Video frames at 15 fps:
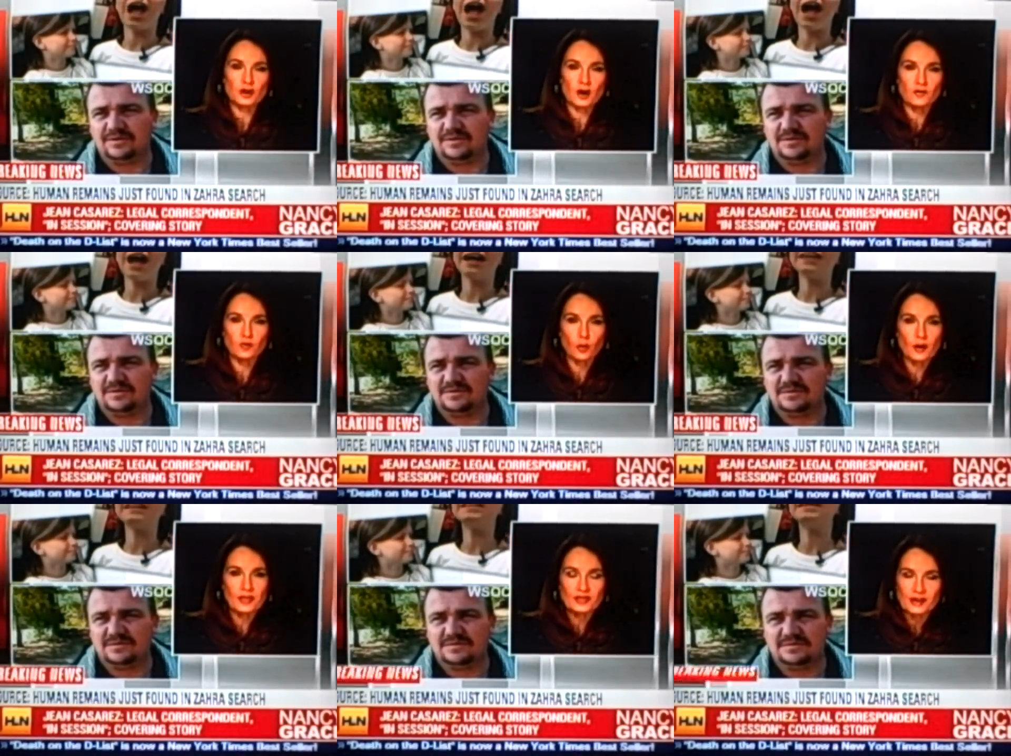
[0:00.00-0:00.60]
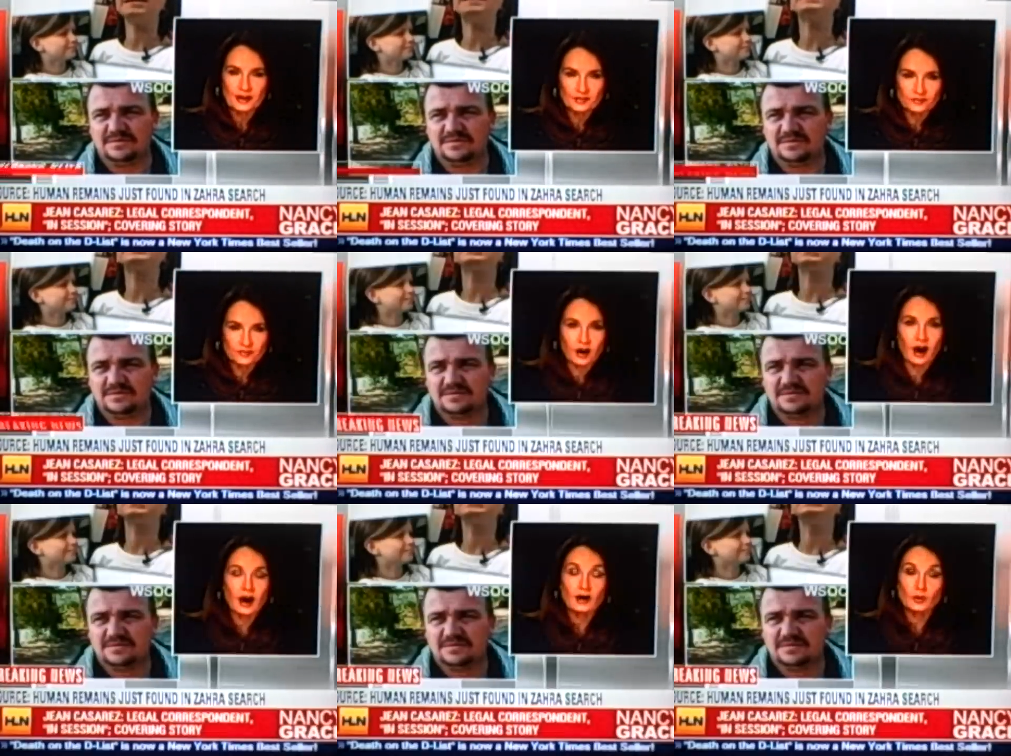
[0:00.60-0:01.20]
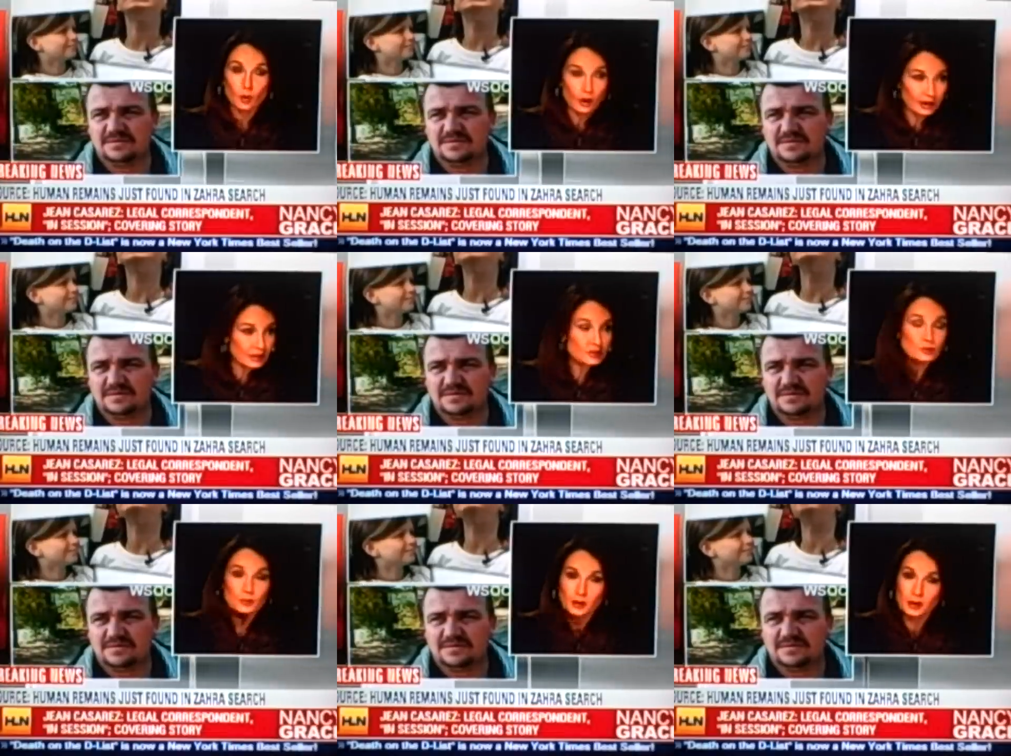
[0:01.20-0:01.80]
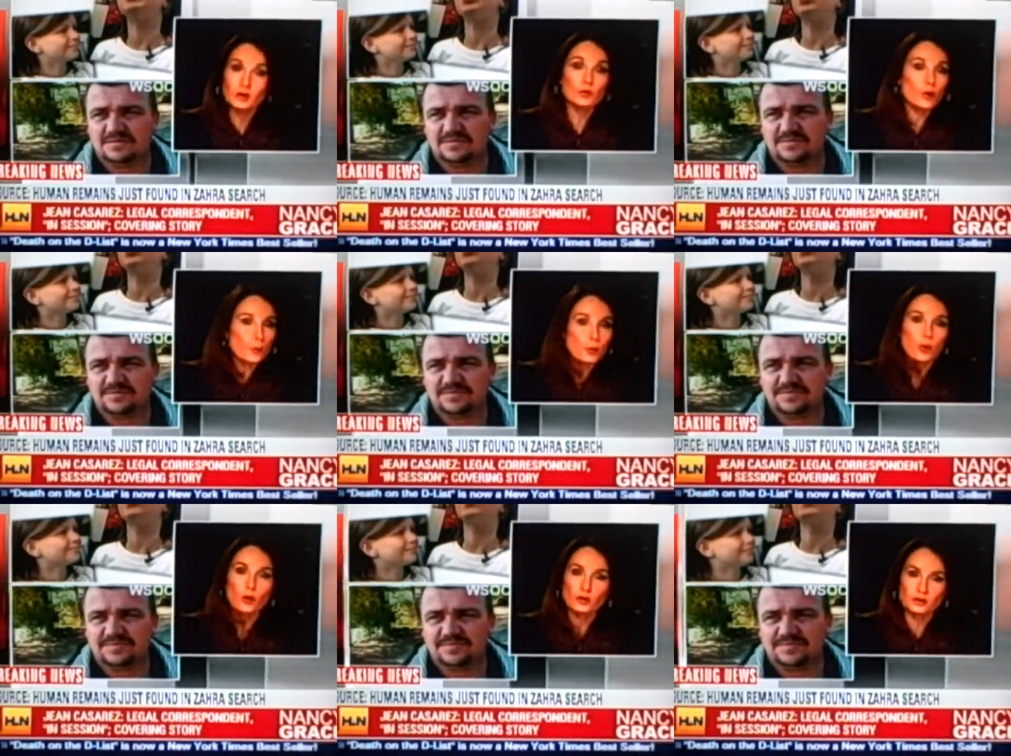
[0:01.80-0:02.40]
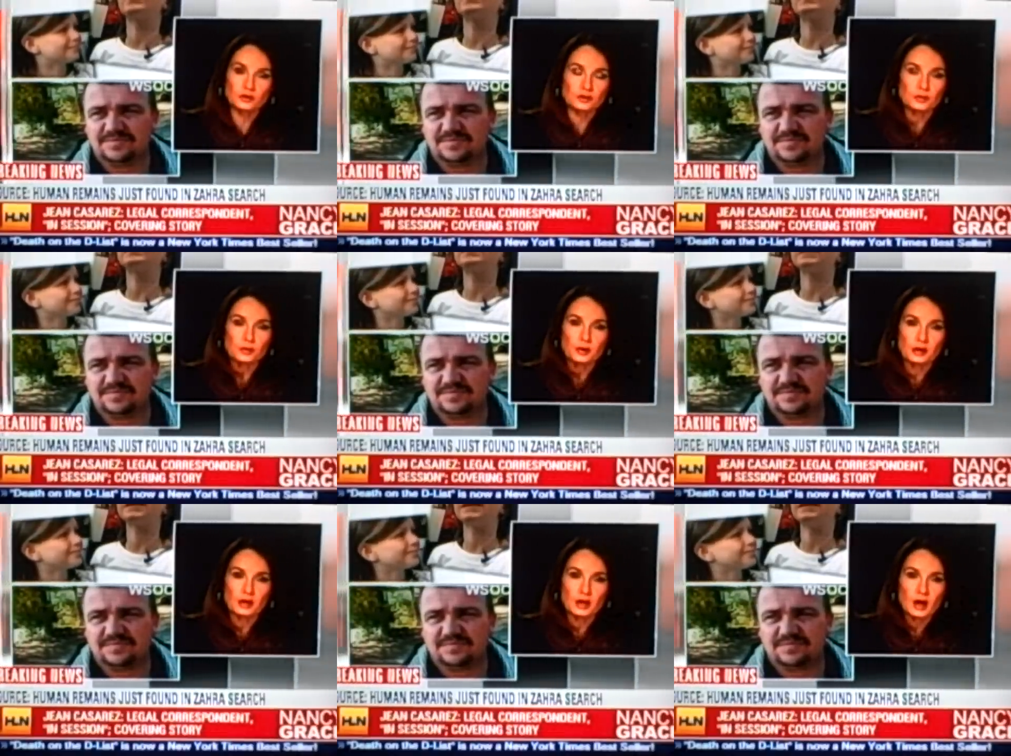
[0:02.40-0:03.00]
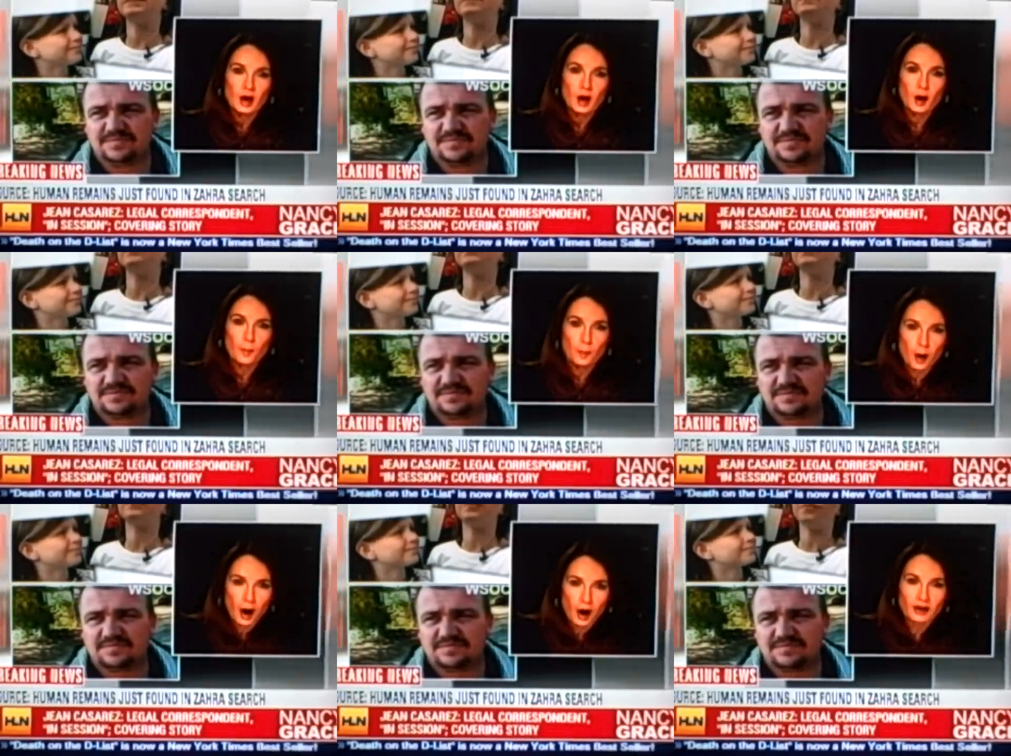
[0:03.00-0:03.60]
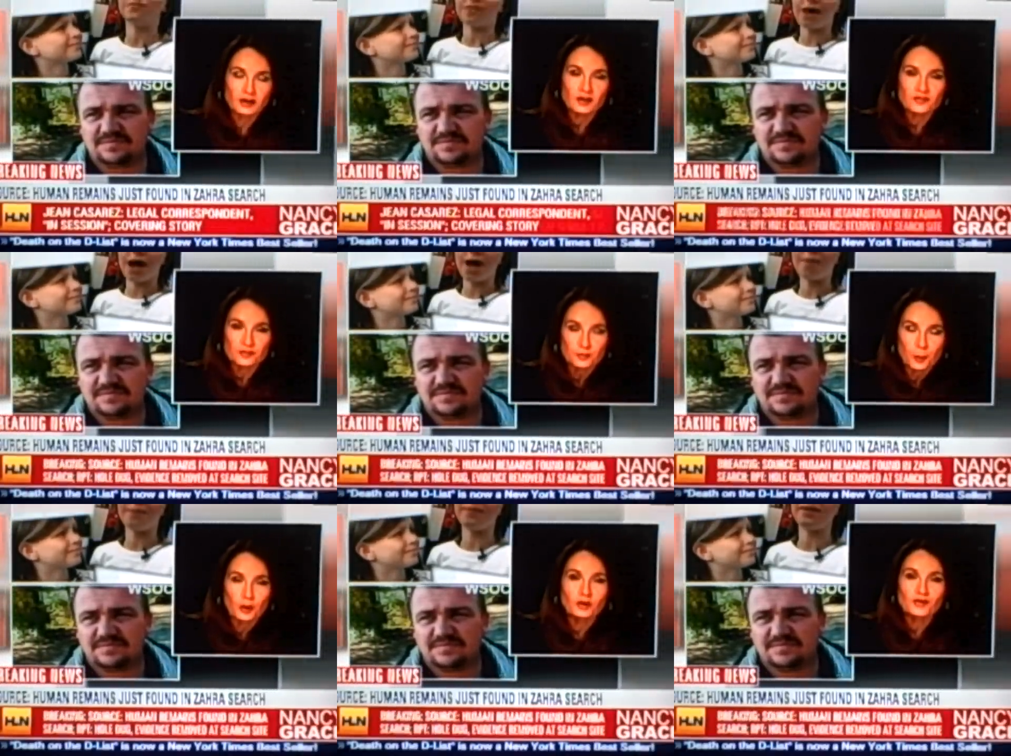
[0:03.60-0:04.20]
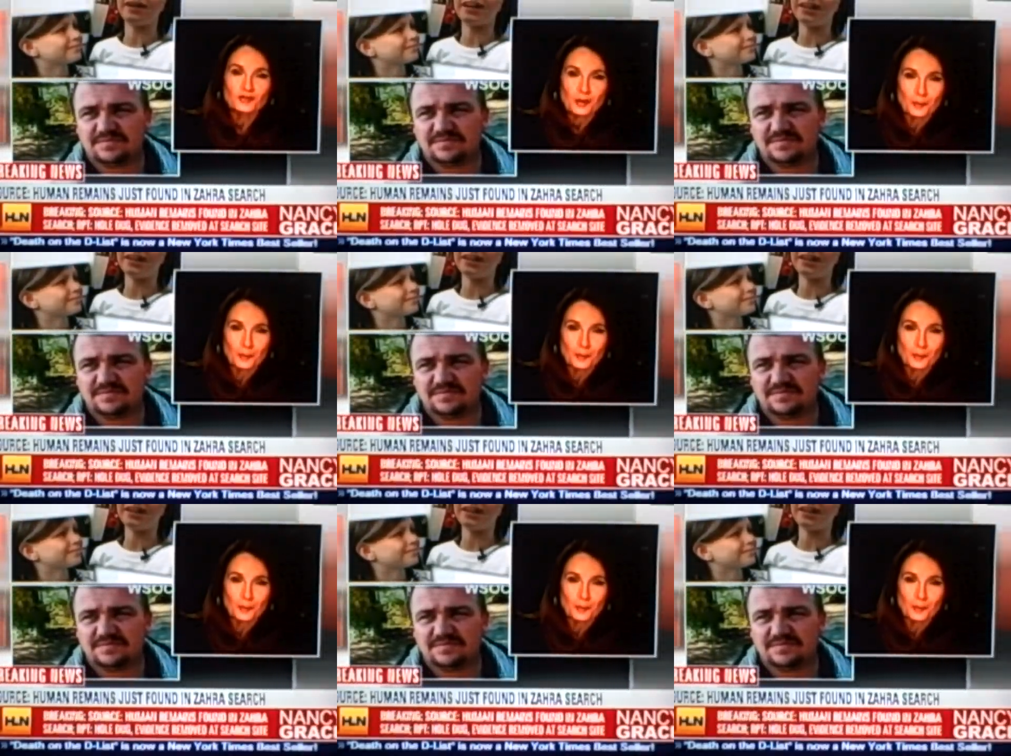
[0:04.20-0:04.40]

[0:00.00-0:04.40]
Speaker 1: of when they find what is being reported to be part of, part of the